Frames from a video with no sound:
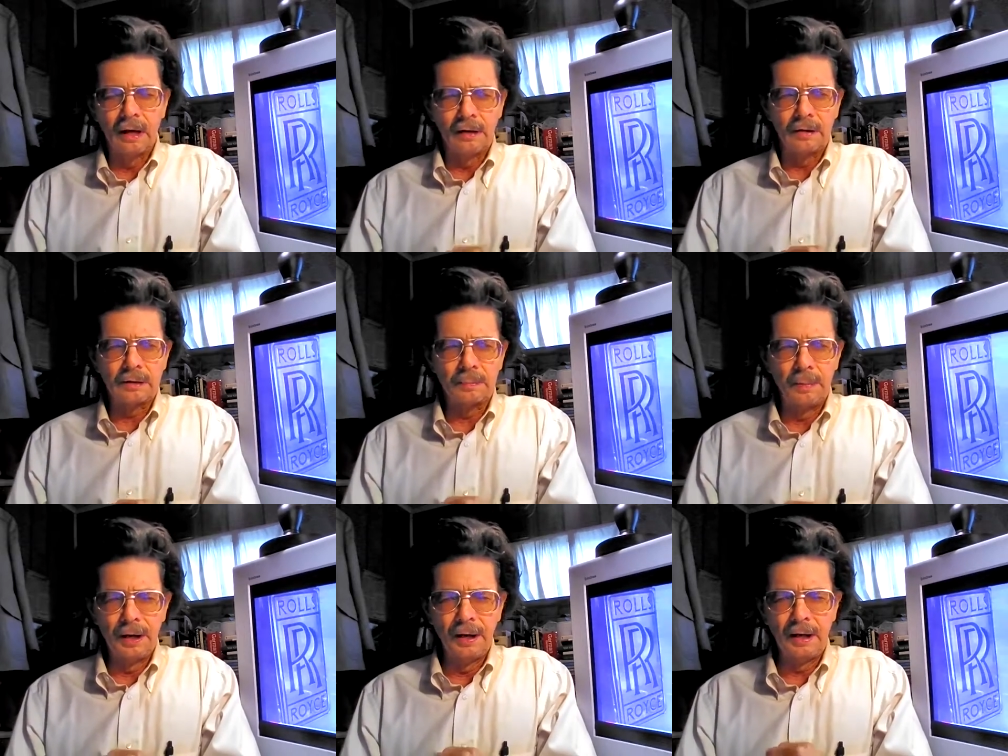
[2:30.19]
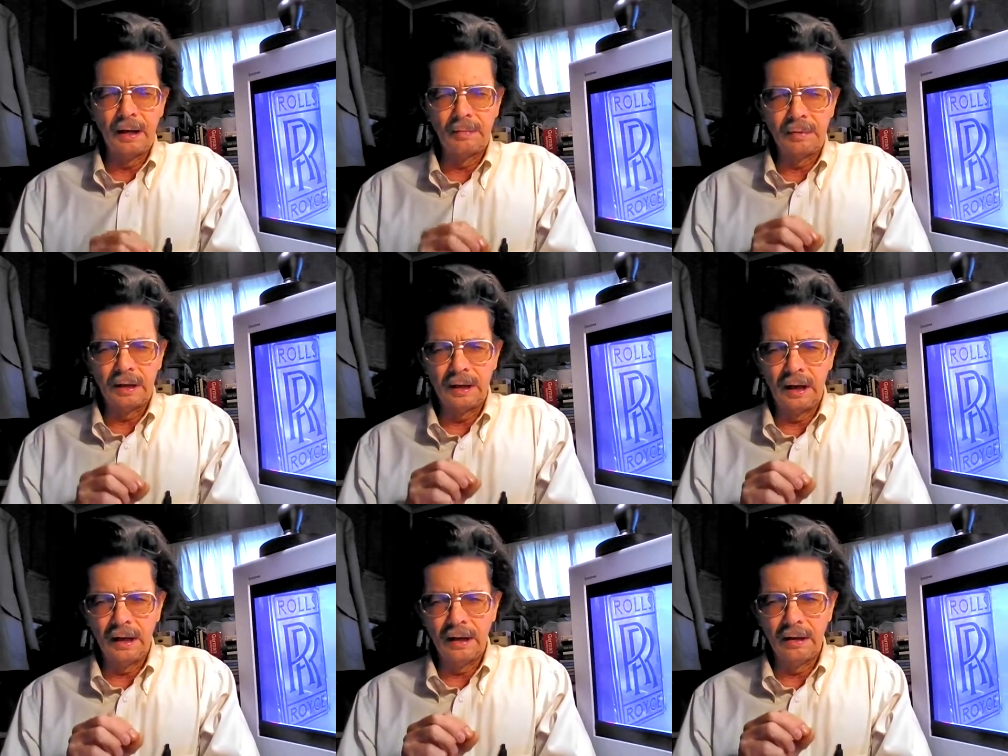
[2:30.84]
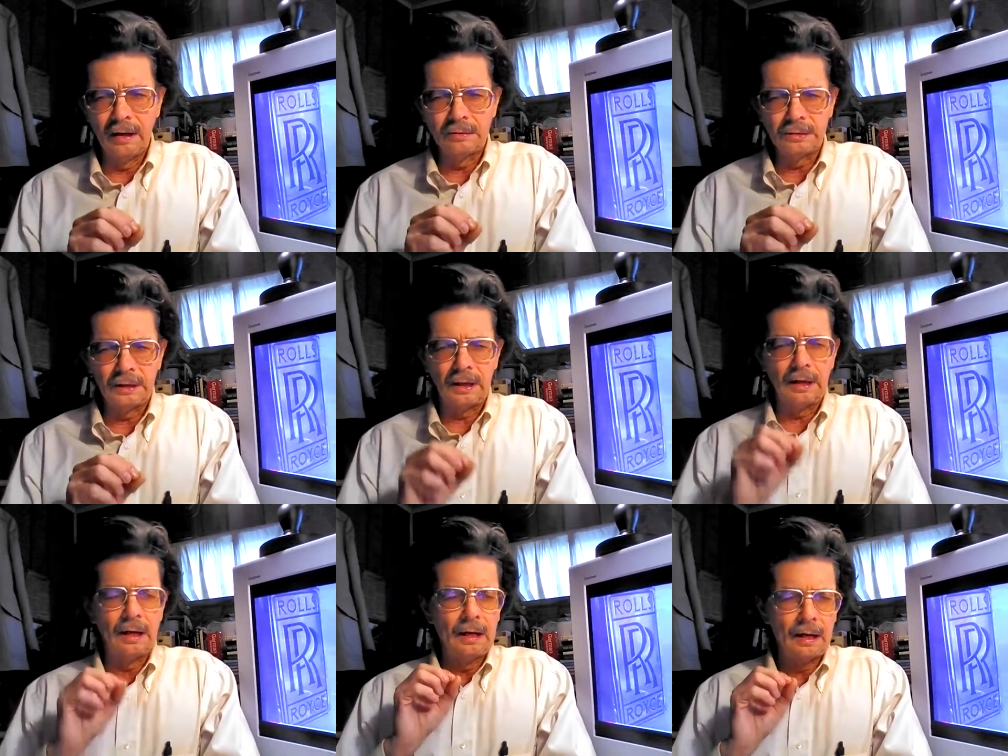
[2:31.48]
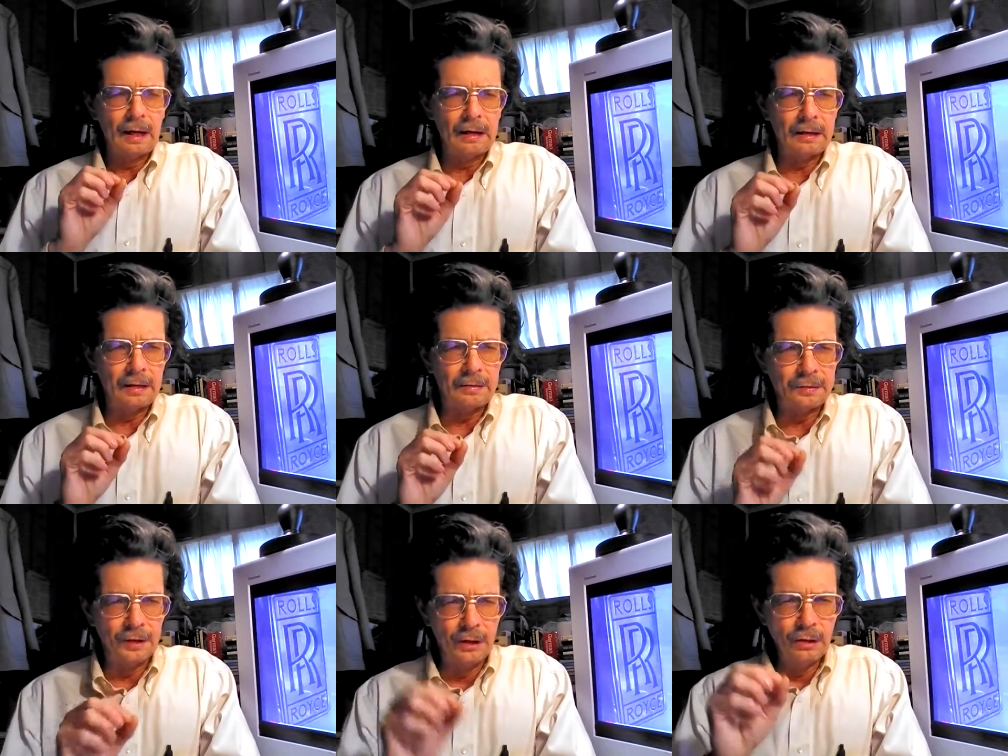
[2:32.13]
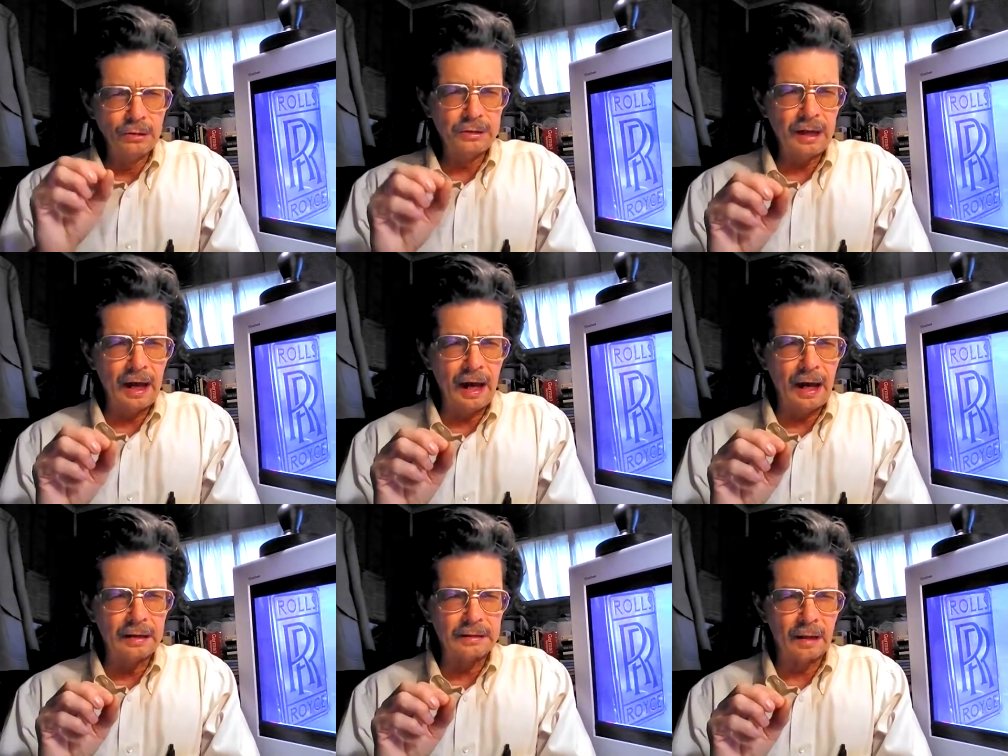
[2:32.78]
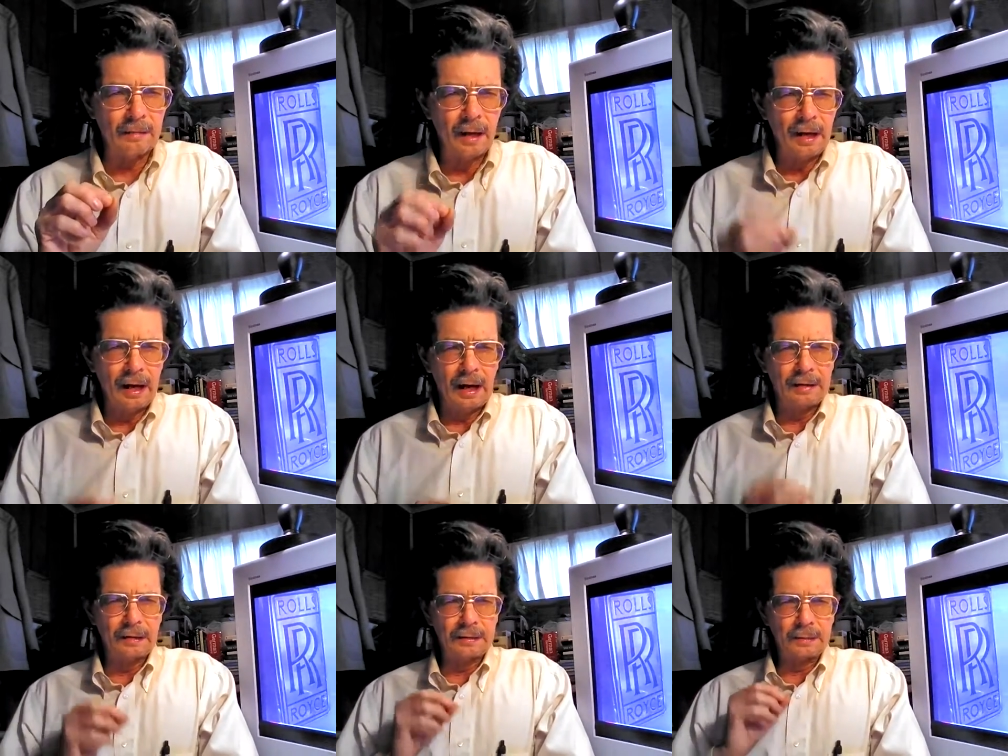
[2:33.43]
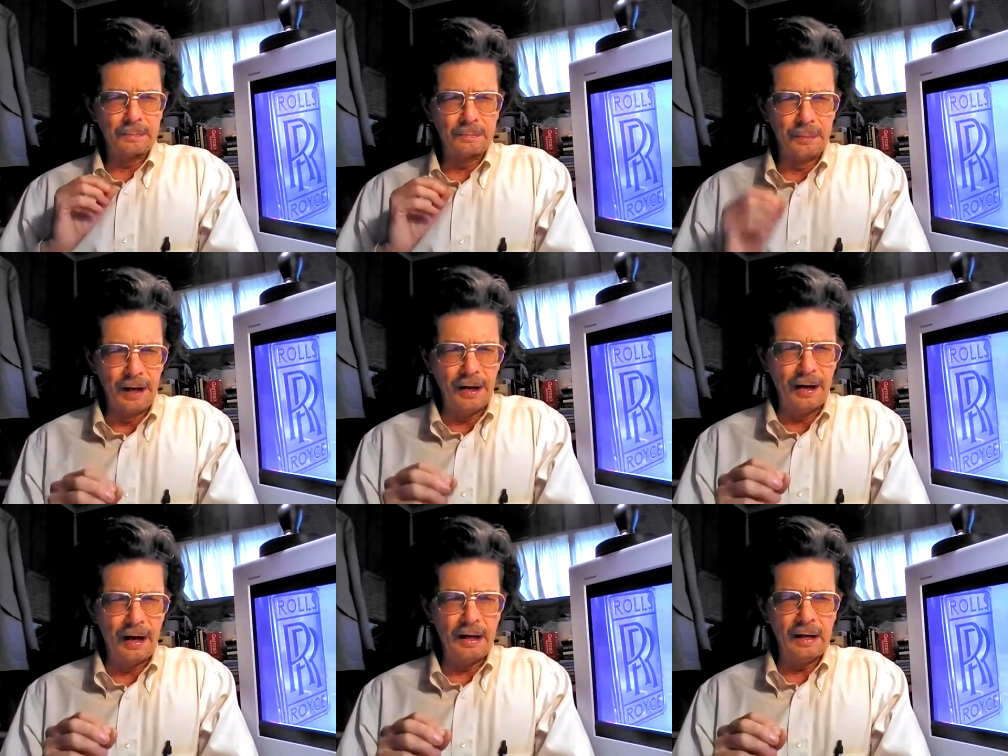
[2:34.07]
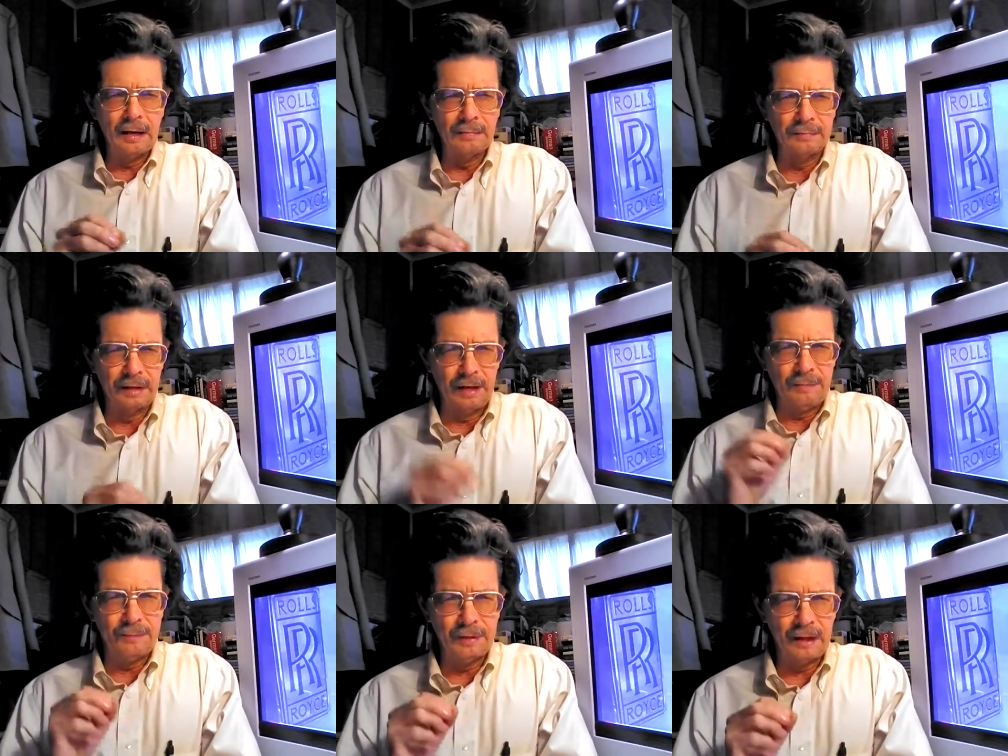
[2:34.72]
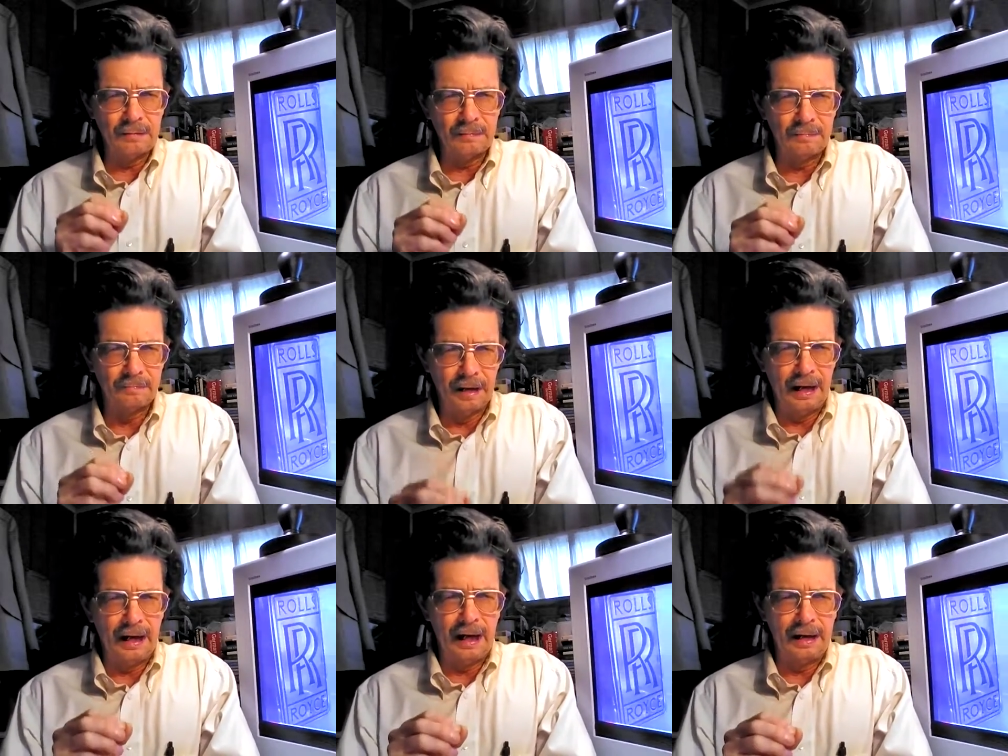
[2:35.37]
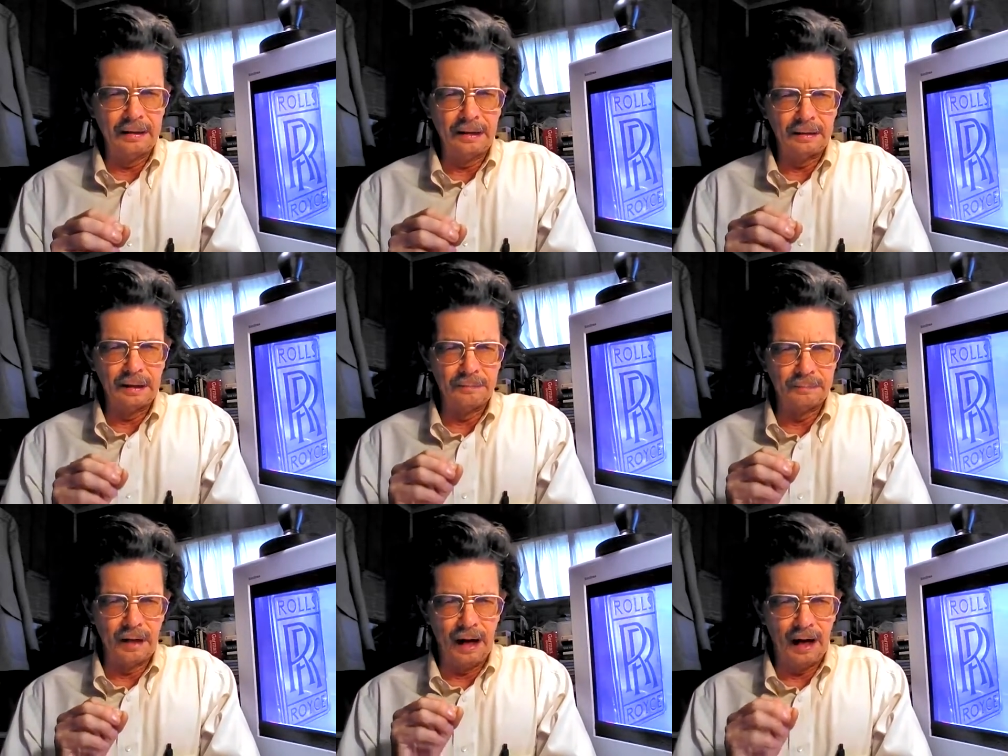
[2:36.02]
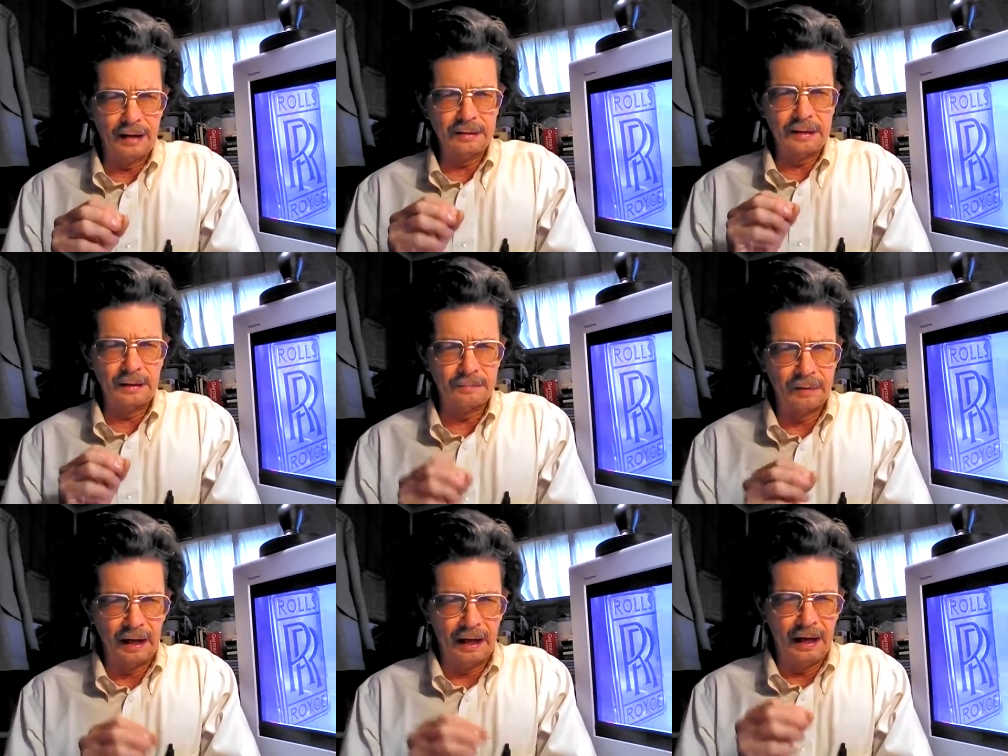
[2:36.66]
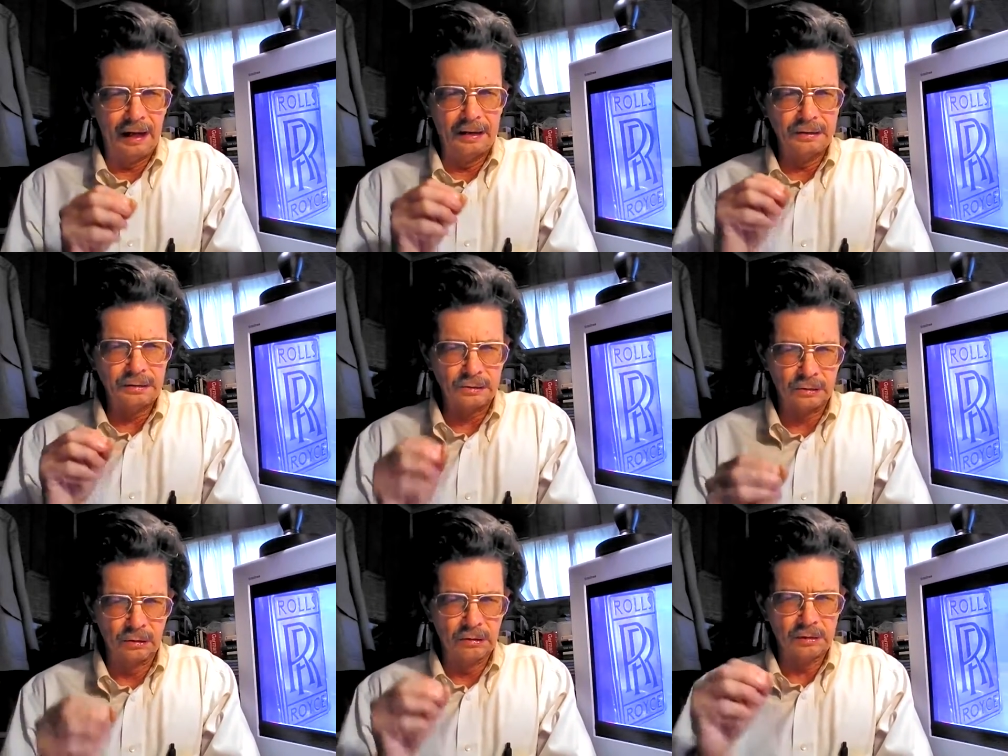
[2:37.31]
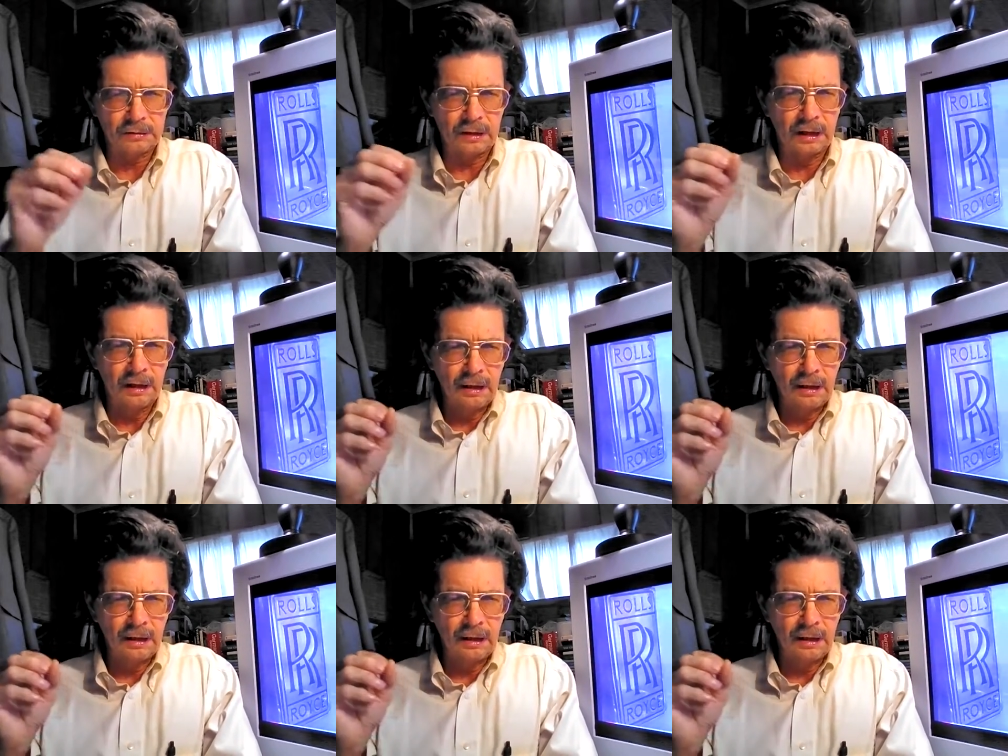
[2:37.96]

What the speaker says: the spirit of energy and enthusiasm, and the spirit of infinite mind and our divine source,